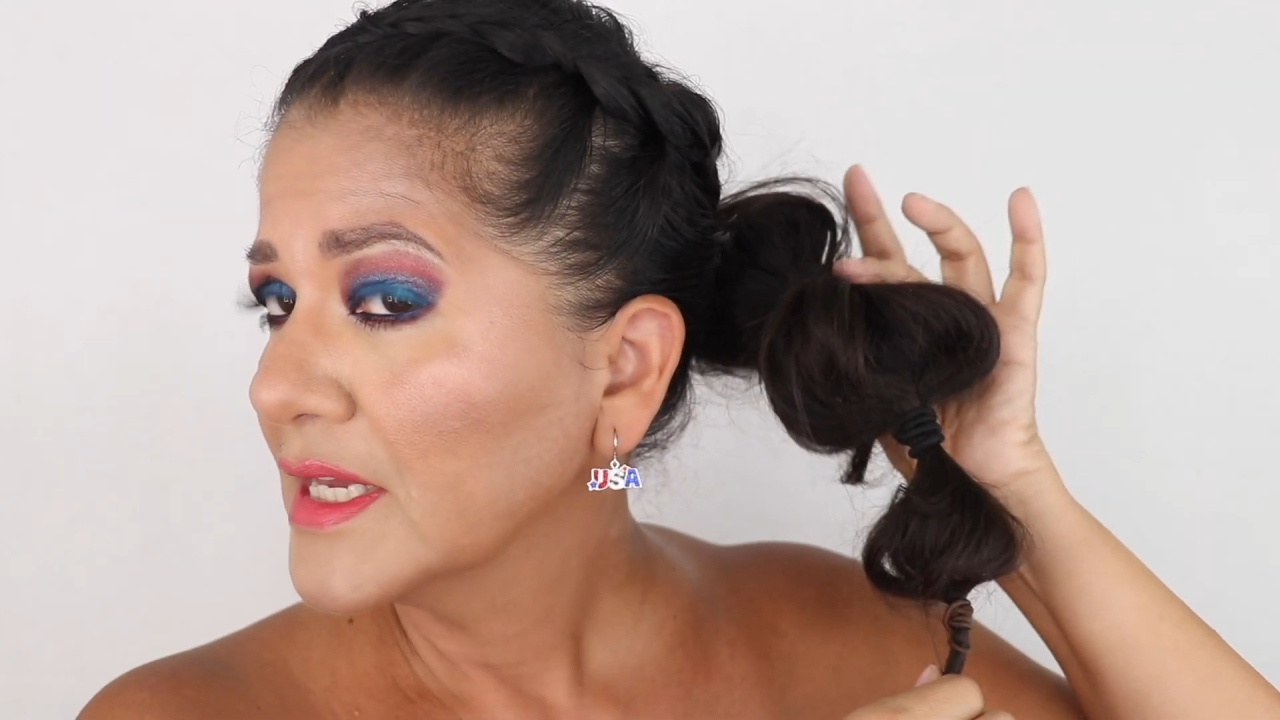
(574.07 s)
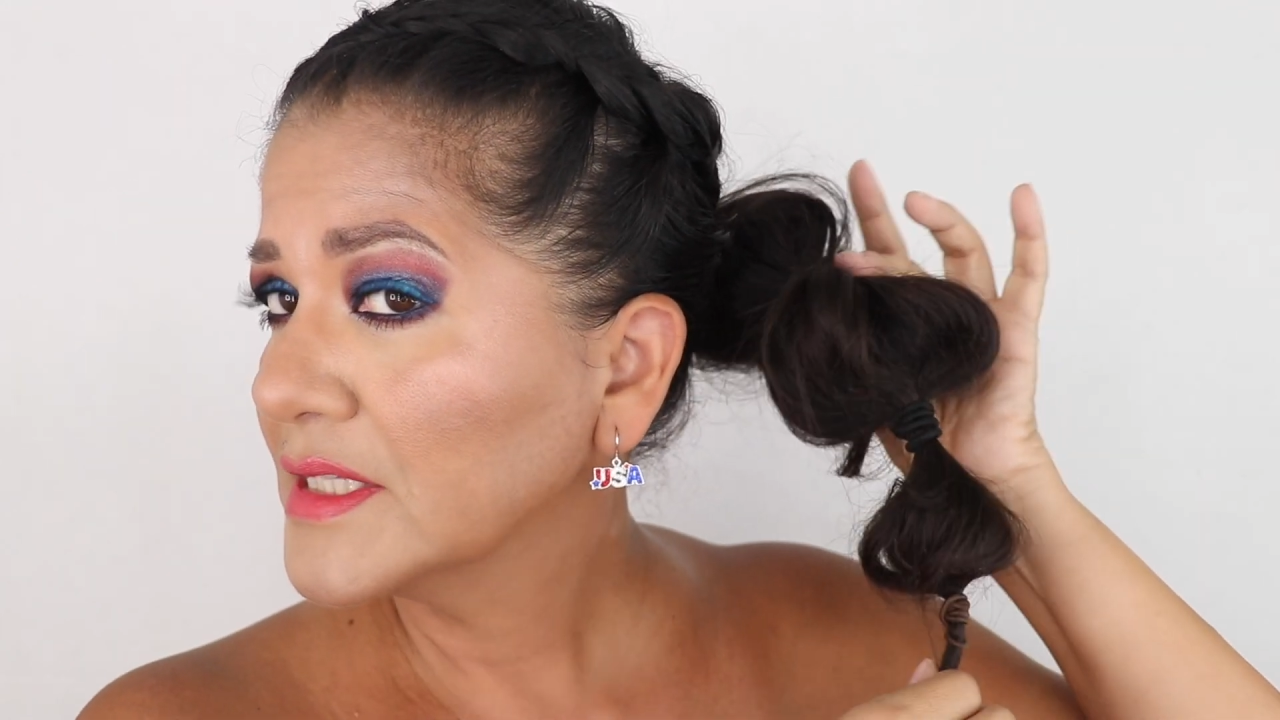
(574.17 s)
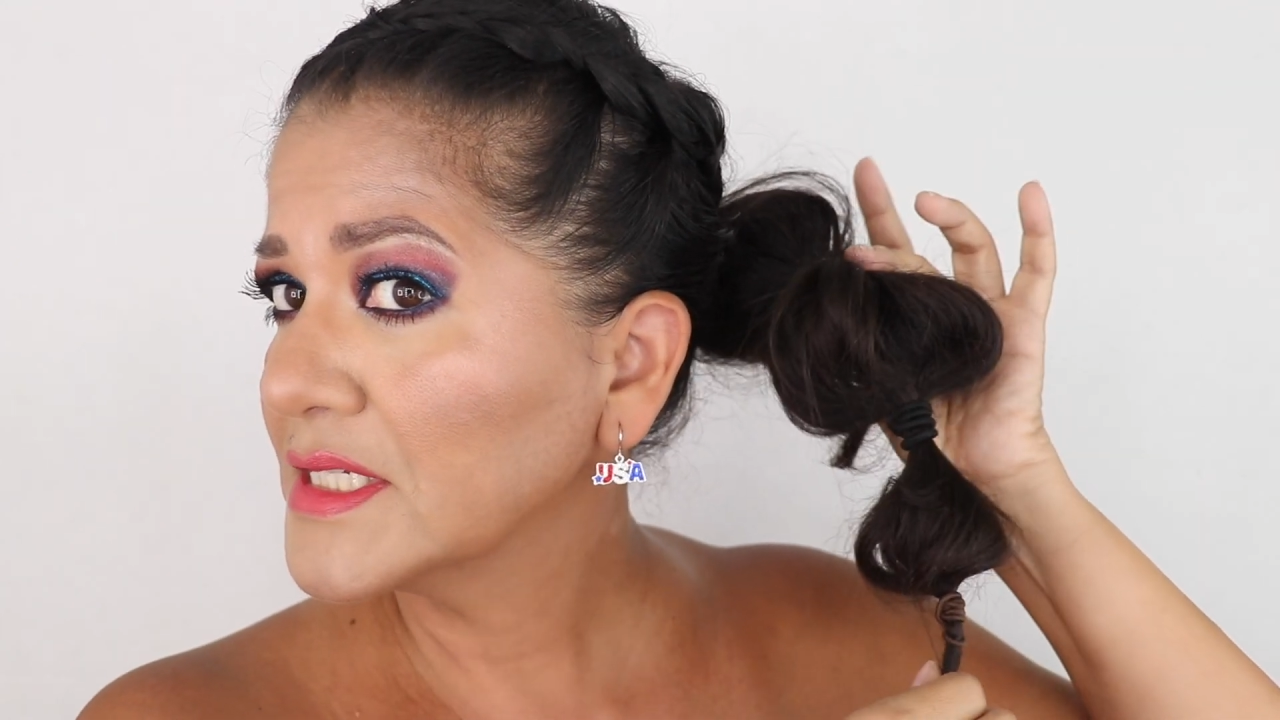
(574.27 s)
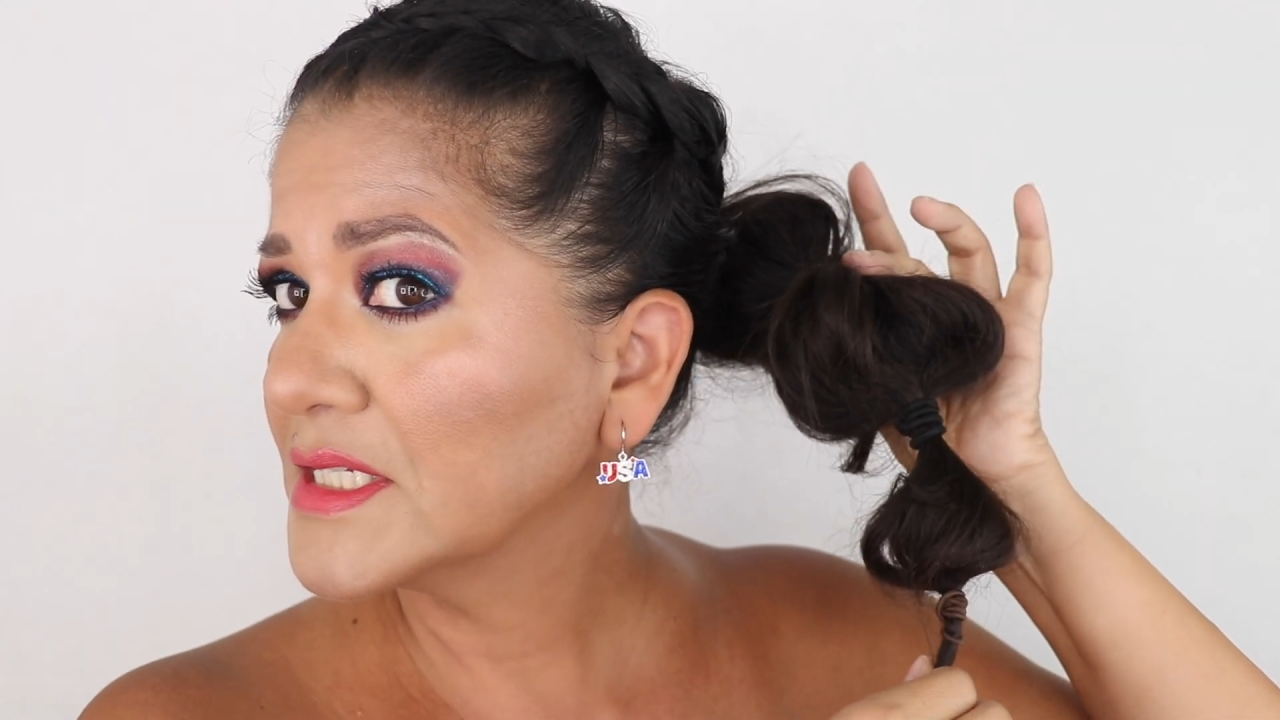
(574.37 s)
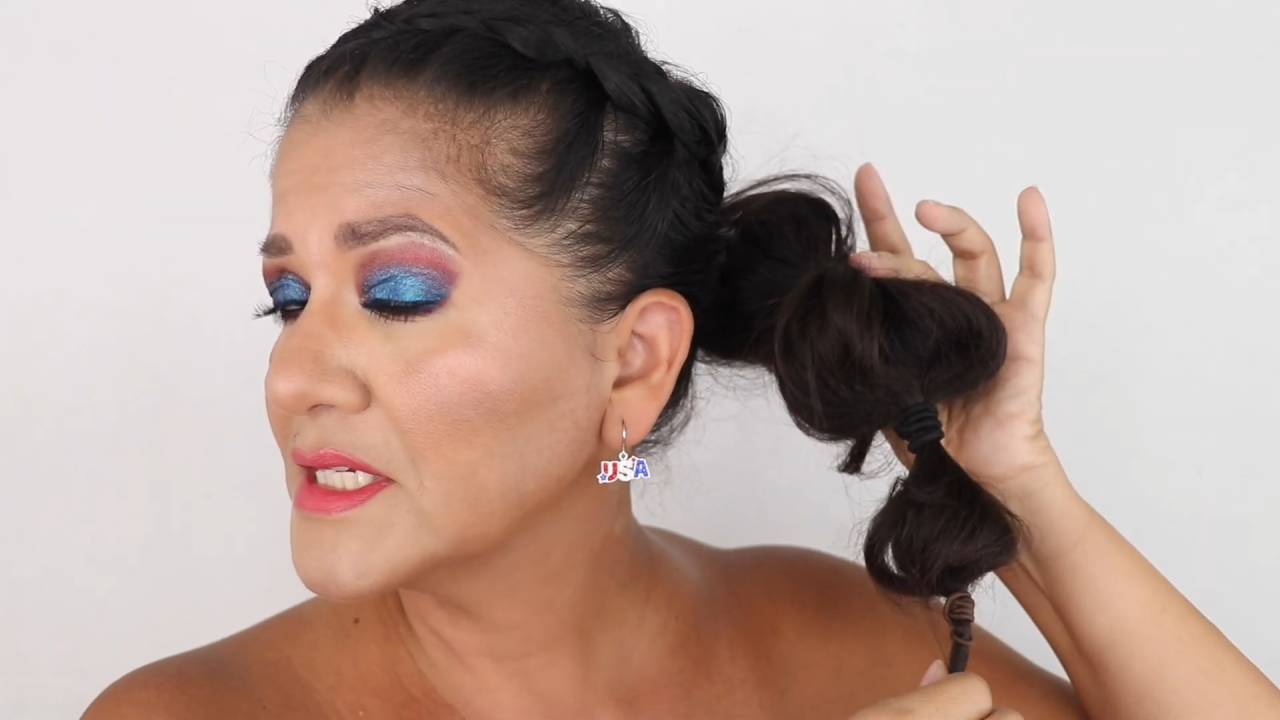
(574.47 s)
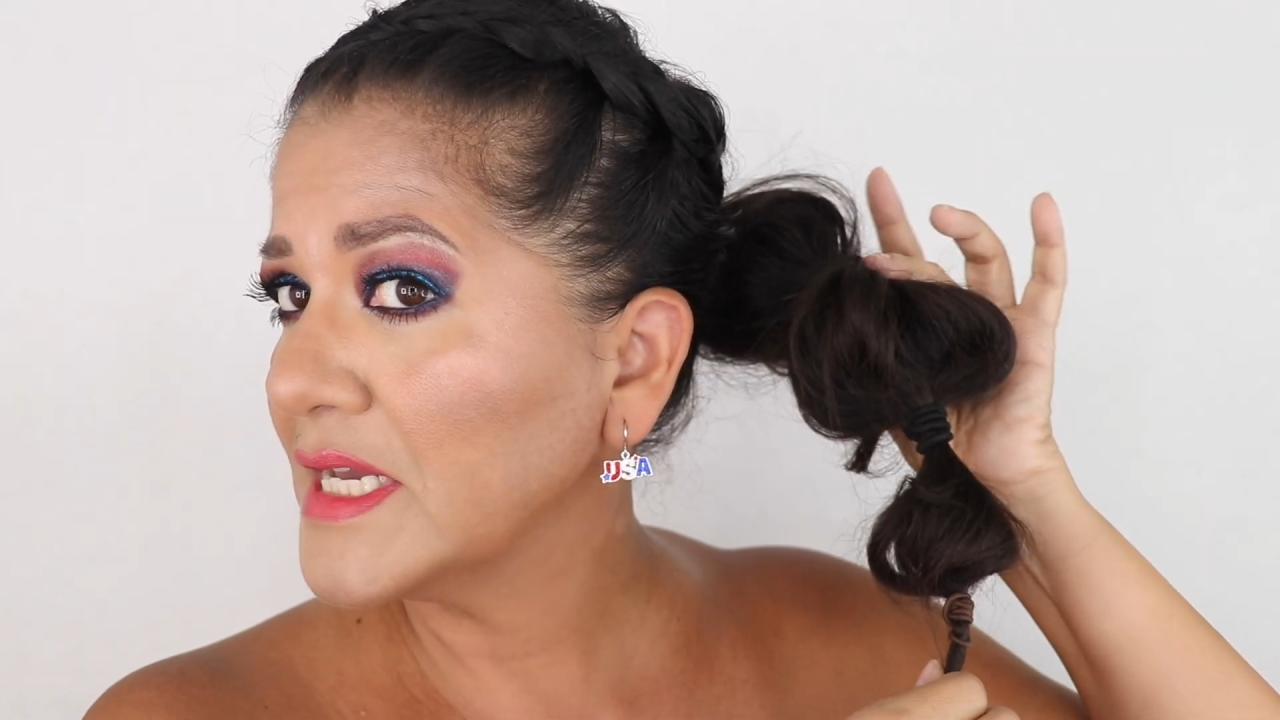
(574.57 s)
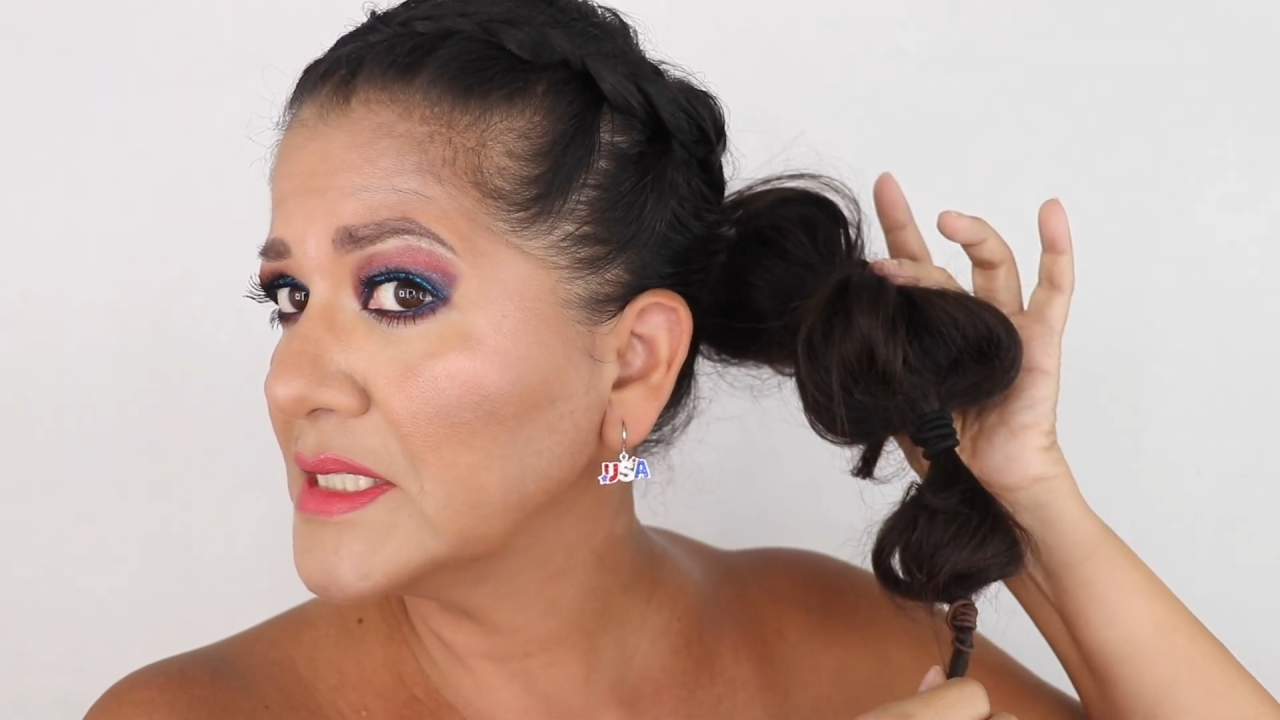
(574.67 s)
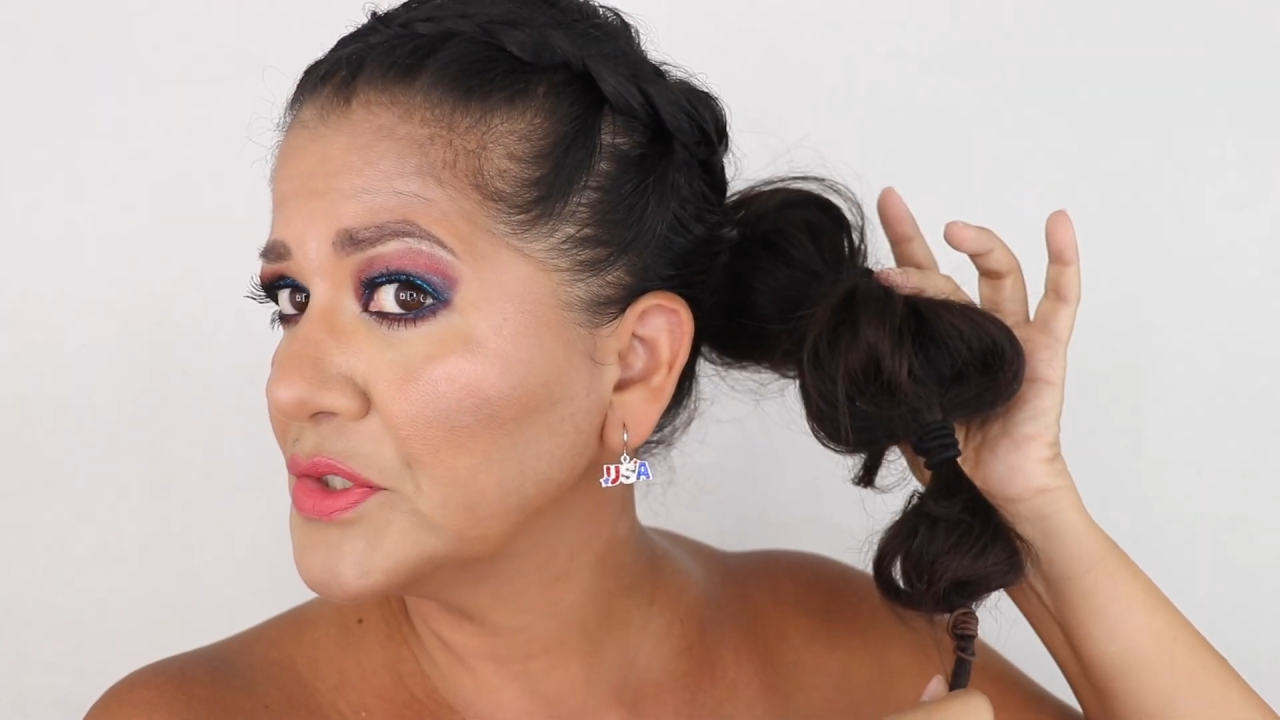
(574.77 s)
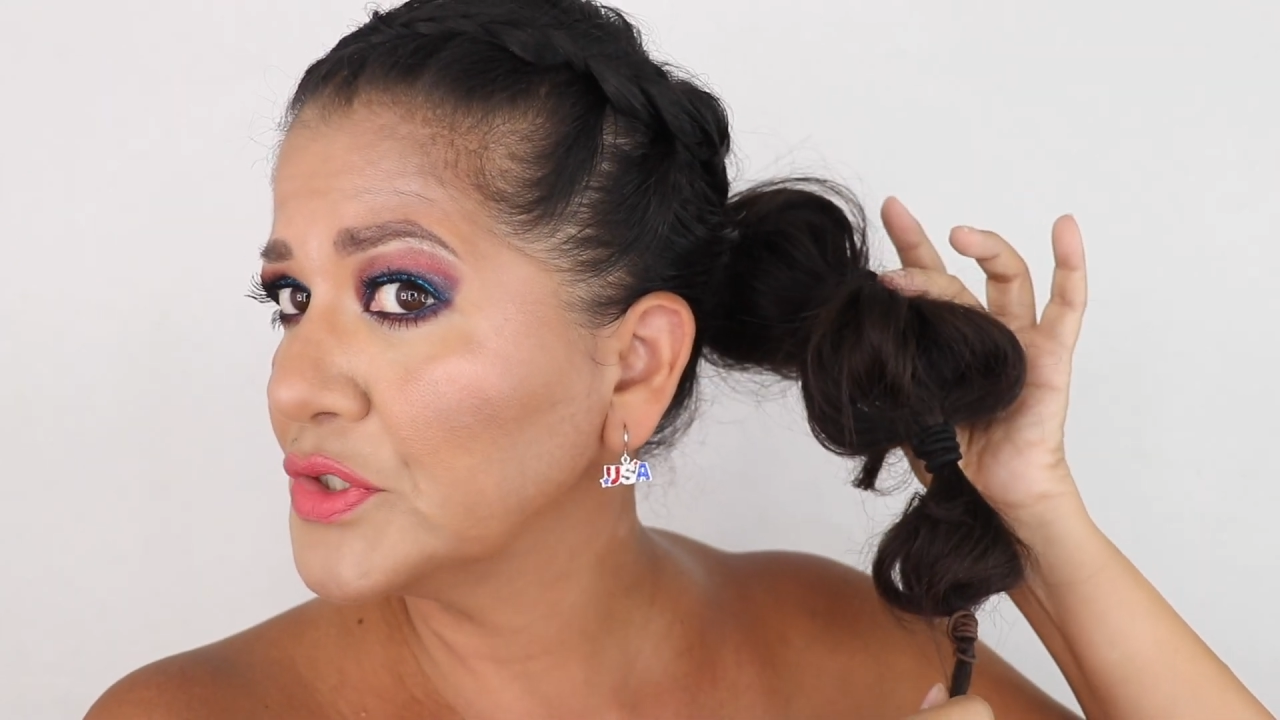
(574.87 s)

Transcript: And this is easy